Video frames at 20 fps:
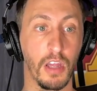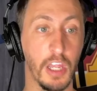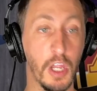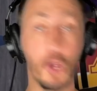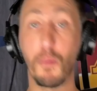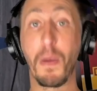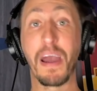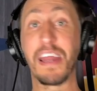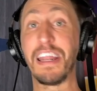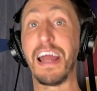
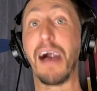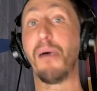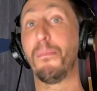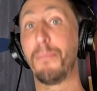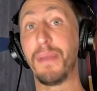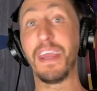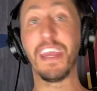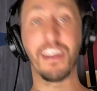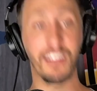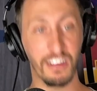You might
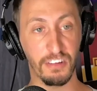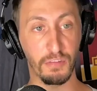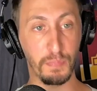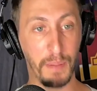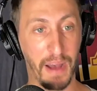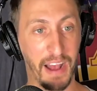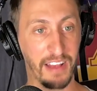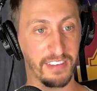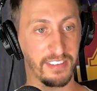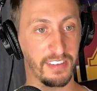not be in his
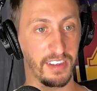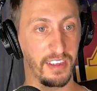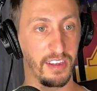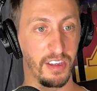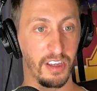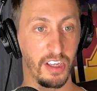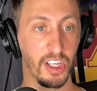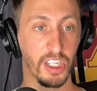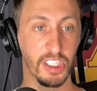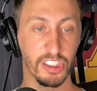posse.
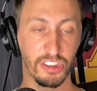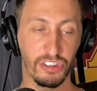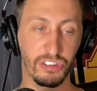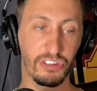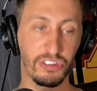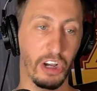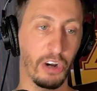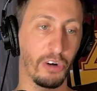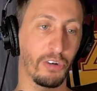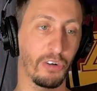
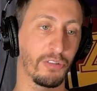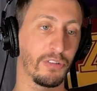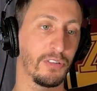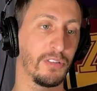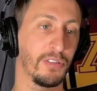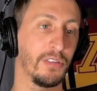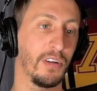So